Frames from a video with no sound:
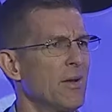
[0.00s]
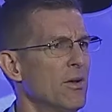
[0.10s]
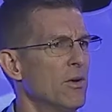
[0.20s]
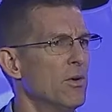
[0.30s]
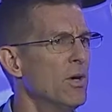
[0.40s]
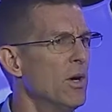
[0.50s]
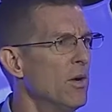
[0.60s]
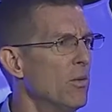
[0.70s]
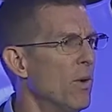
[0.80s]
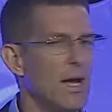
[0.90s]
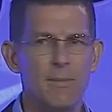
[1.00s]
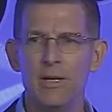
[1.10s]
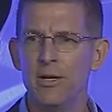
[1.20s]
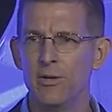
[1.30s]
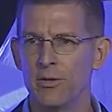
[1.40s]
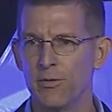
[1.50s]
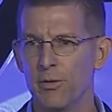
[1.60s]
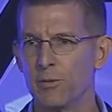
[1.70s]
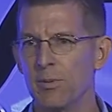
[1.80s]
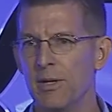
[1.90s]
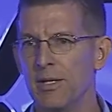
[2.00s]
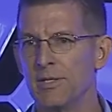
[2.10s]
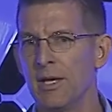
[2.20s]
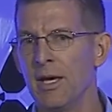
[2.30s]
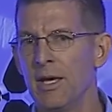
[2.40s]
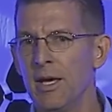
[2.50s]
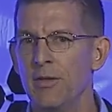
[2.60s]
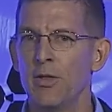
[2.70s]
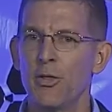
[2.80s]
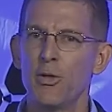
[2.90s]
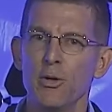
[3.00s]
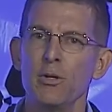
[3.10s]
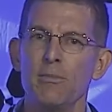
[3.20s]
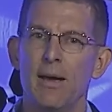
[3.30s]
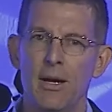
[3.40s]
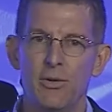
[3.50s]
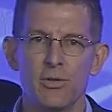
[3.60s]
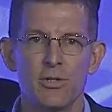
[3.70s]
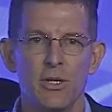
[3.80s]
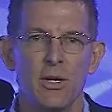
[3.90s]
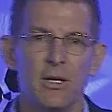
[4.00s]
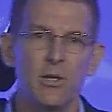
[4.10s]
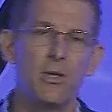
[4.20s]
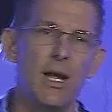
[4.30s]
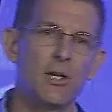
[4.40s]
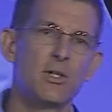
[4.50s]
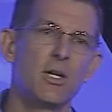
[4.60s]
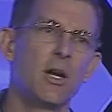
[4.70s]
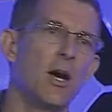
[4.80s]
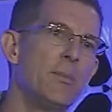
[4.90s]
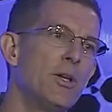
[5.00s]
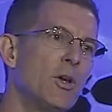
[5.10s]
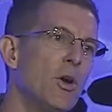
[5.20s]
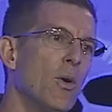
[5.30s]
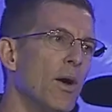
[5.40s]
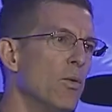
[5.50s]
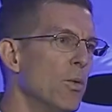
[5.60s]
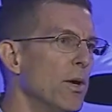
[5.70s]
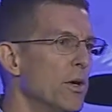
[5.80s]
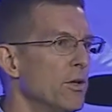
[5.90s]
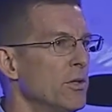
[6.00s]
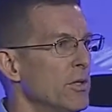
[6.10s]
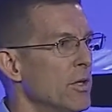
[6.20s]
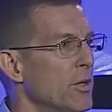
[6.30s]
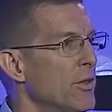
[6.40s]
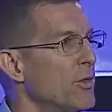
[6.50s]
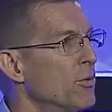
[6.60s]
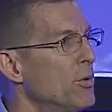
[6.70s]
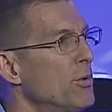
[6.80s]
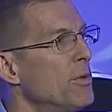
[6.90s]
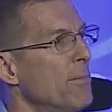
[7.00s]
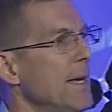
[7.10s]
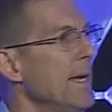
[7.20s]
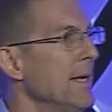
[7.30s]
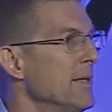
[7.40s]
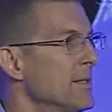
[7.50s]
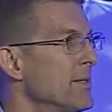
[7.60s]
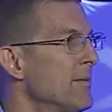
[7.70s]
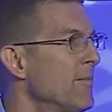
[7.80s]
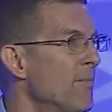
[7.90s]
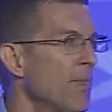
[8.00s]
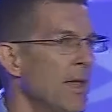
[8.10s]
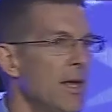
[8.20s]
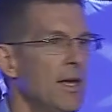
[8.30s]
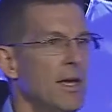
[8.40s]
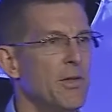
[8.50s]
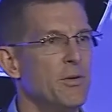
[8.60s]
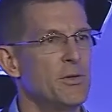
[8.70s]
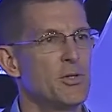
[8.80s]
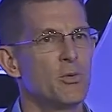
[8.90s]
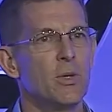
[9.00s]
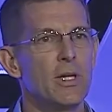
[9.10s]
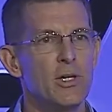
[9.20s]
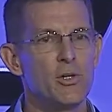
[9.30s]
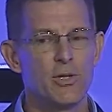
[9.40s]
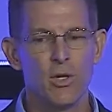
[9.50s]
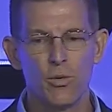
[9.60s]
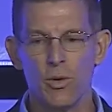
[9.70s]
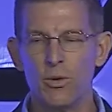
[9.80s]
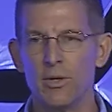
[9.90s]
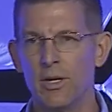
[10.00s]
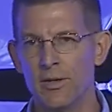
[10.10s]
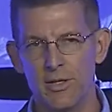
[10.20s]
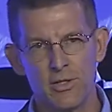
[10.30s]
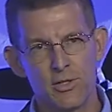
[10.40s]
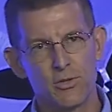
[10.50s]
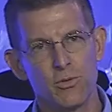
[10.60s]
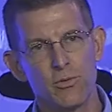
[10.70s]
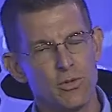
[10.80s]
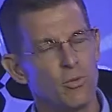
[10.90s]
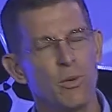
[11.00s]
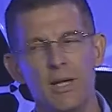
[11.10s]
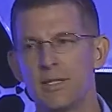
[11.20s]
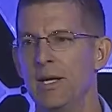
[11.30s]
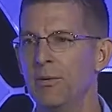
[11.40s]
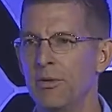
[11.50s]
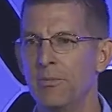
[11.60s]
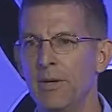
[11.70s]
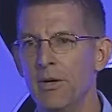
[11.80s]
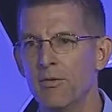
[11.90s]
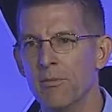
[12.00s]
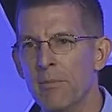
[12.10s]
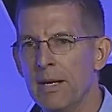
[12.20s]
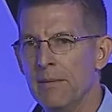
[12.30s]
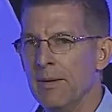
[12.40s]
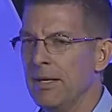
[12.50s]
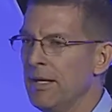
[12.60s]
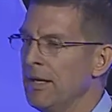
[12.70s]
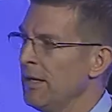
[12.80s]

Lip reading: know why I'm in here in the first place. And the third mouse could actually come and go at will through the maze. And there's this really interesting quote in there that's resonated with me over many, many